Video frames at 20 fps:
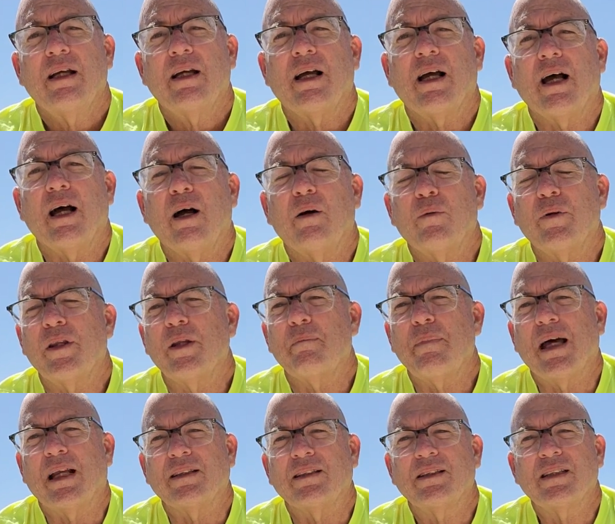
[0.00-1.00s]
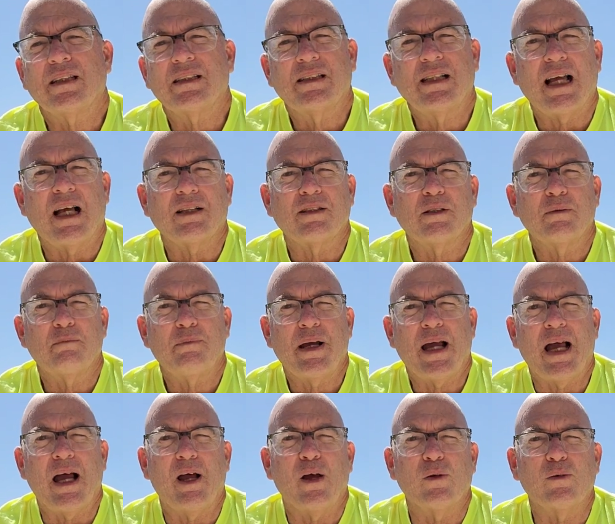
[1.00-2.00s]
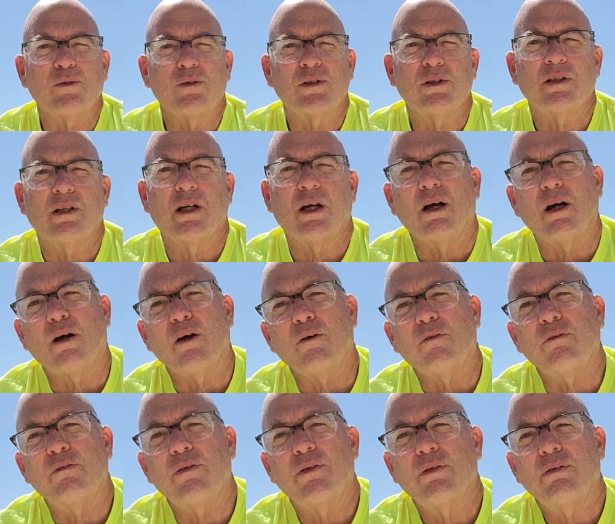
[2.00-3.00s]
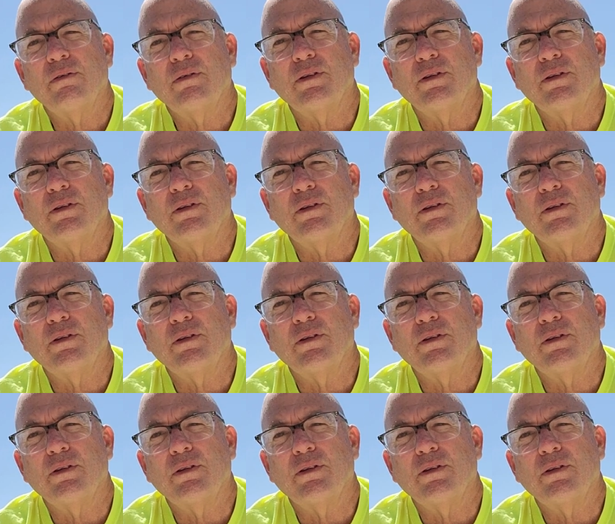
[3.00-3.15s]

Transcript: uh, with about 6,000 pounds of